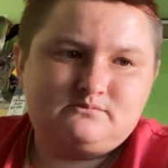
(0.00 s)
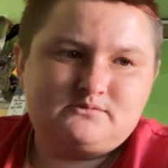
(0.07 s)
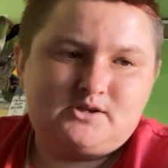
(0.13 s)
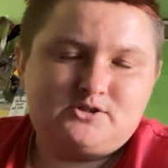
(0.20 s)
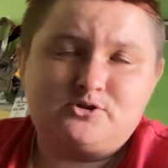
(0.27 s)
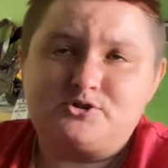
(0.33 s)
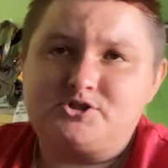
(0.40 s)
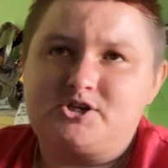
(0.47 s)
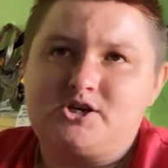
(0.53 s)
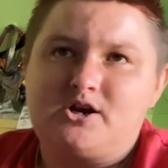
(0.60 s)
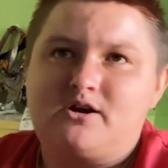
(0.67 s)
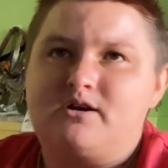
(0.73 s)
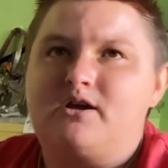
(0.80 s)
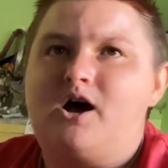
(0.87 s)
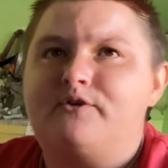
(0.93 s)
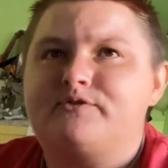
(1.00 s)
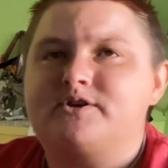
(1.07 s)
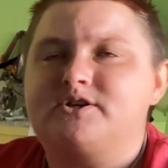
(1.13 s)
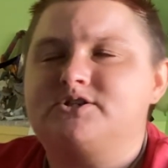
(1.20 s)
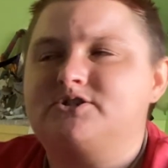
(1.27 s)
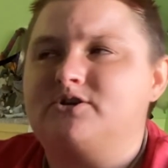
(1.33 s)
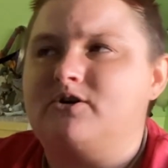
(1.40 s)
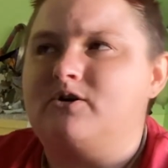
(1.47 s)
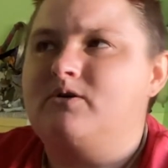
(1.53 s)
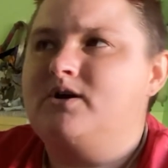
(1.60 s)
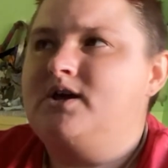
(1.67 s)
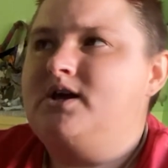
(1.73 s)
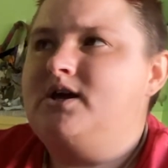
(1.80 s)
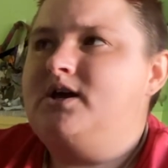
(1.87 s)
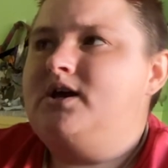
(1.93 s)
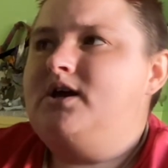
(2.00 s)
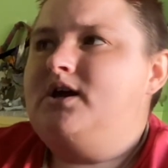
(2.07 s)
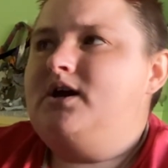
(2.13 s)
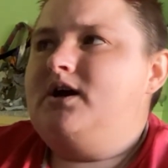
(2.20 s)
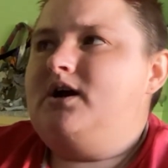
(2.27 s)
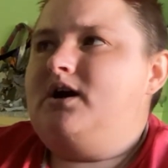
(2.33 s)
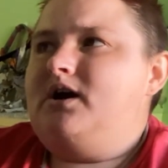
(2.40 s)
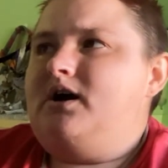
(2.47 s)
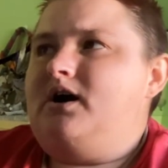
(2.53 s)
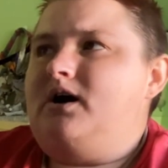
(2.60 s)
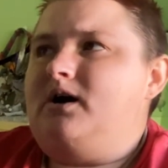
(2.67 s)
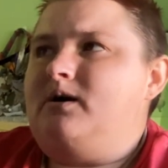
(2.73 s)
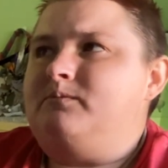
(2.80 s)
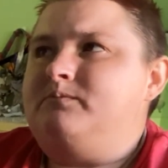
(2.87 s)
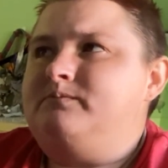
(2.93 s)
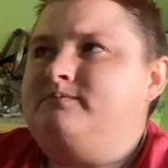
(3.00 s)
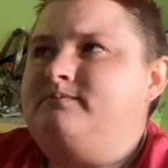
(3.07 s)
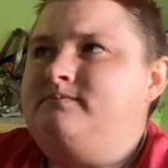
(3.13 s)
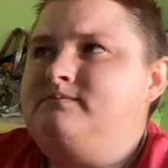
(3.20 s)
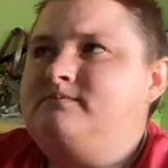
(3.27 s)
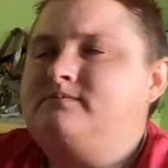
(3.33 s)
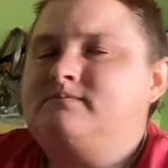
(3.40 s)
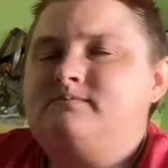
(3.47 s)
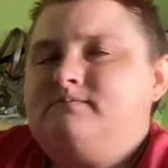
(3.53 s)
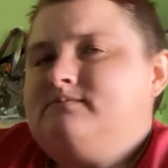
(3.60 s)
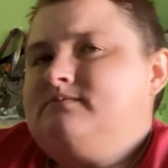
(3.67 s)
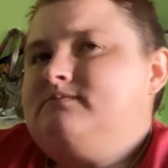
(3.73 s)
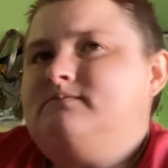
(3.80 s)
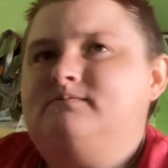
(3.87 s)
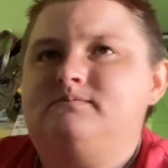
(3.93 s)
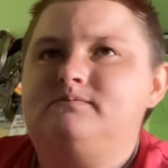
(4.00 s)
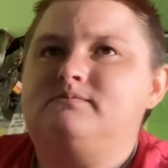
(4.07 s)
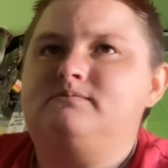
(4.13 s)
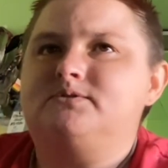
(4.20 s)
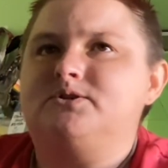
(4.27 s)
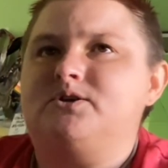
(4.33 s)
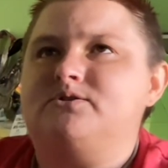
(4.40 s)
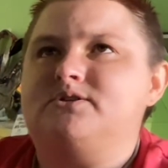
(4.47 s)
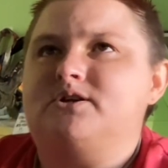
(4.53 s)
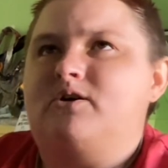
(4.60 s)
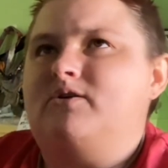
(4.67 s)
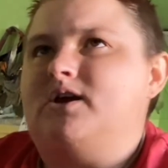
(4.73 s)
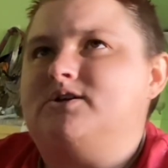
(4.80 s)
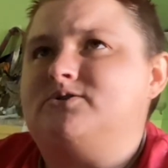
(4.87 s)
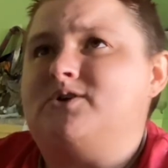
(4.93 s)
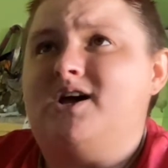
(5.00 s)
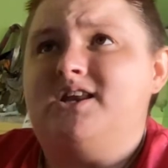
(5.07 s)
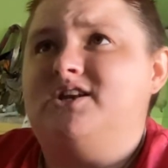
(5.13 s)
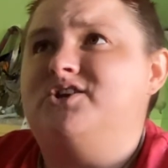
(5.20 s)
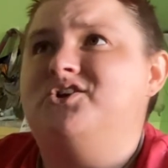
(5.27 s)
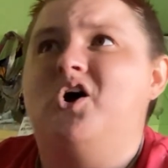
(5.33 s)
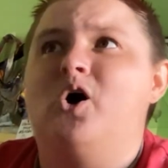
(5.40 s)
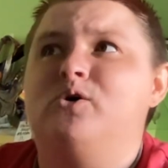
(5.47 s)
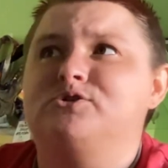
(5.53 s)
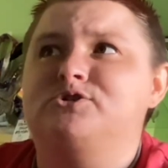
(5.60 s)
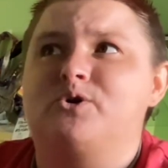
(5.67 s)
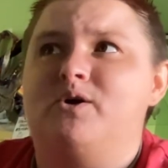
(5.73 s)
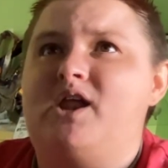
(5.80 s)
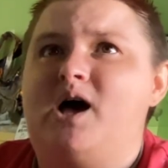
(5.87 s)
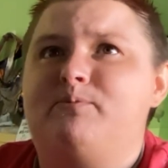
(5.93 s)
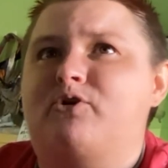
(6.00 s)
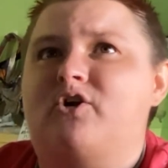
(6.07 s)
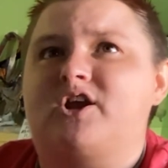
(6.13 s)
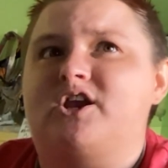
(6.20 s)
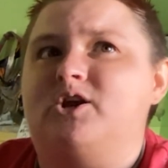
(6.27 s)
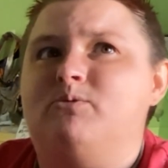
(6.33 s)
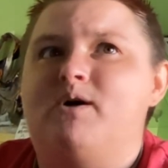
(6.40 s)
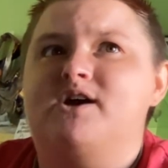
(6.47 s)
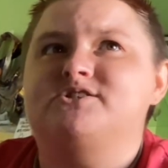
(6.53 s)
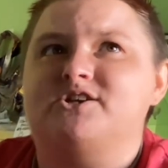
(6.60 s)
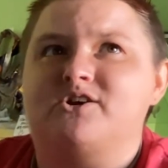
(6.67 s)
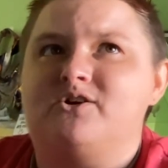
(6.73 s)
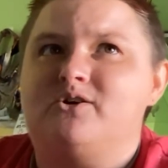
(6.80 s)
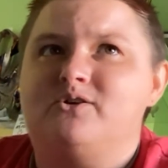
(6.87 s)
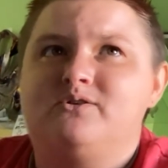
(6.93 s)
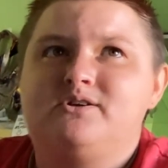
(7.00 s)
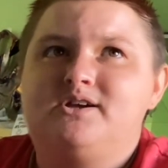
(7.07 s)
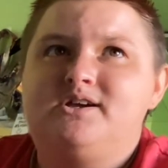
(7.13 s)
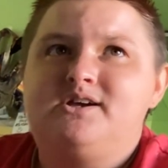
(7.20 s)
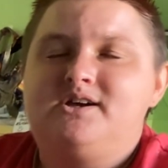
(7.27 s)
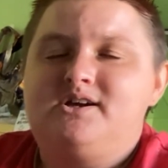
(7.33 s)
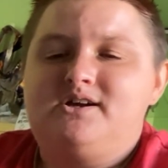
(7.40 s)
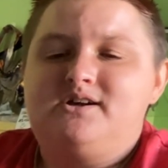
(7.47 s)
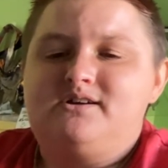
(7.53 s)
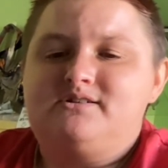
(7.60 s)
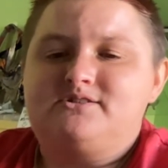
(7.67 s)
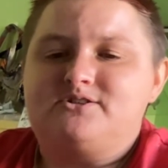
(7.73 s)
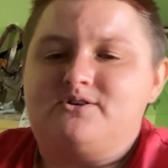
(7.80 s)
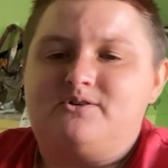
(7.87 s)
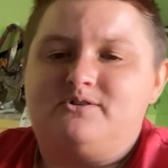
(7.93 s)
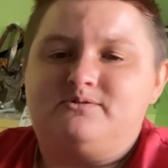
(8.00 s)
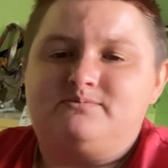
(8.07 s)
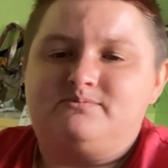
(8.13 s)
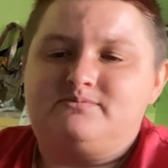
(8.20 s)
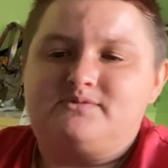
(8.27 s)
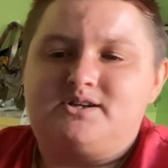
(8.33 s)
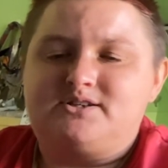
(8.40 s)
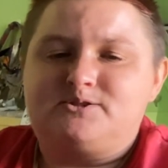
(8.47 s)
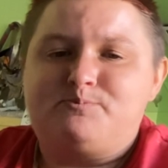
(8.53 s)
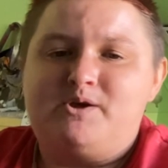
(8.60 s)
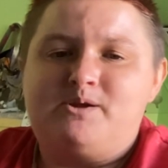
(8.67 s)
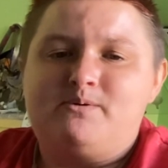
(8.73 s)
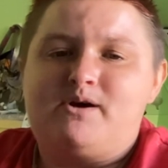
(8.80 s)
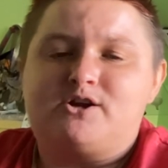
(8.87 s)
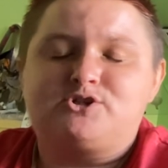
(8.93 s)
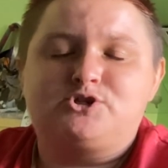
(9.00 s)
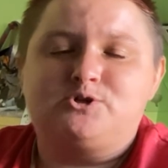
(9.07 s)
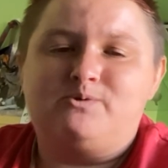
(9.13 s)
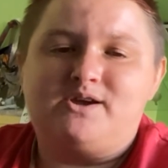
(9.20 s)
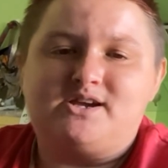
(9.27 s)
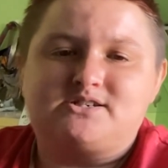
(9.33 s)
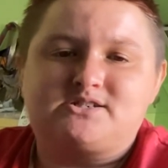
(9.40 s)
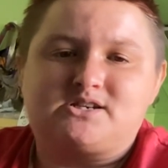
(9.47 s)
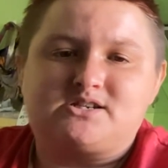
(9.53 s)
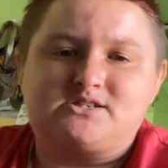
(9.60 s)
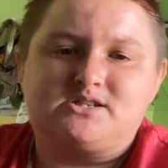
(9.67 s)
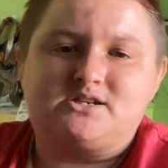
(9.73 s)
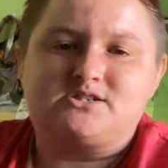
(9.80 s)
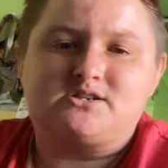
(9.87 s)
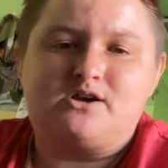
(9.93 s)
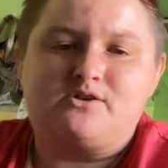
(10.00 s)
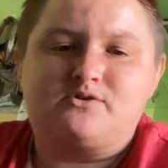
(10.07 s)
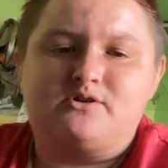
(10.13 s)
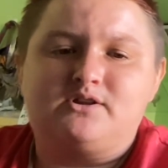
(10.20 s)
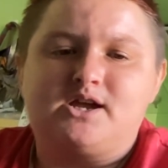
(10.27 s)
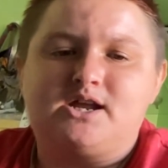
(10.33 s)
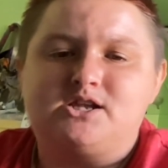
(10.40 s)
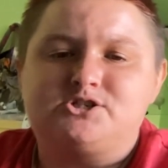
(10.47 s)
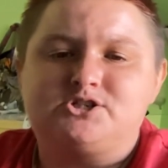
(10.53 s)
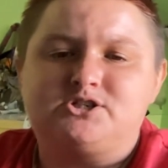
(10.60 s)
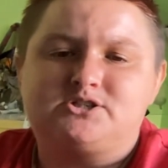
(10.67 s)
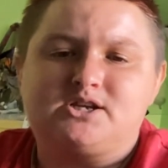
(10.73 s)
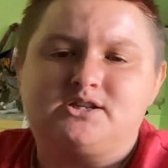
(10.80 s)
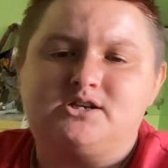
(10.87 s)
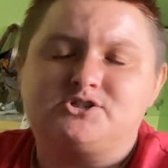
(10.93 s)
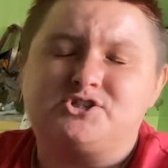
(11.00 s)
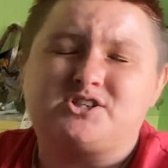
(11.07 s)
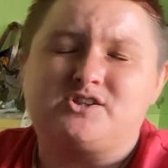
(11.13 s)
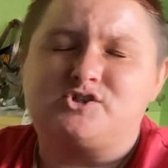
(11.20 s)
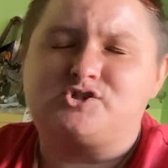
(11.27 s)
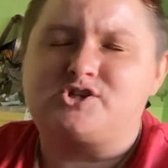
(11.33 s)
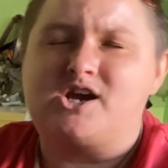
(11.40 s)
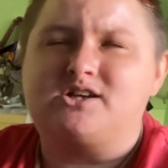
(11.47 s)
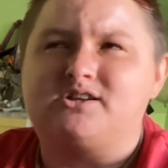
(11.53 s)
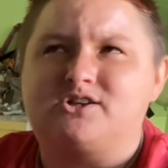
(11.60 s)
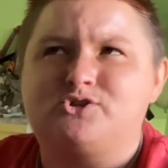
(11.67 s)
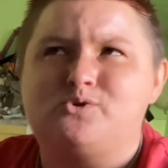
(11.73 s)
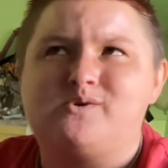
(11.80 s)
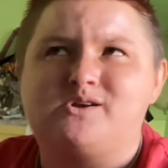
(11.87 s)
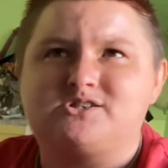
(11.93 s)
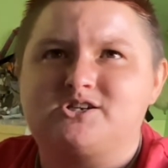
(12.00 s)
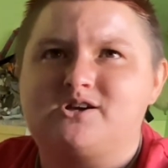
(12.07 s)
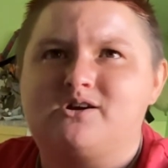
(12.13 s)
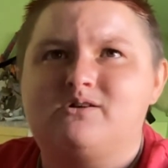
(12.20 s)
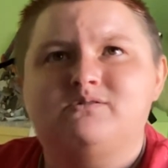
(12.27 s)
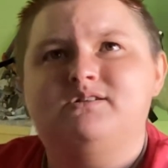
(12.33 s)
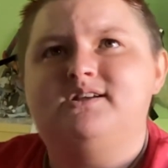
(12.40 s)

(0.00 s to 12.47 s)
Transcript: Social Security office. So I was like, okay. So I didn't know I was going to Albuquerque, New Mexico. So it's been about 2 weeks because this other lady, she said the check 2 weeks ago.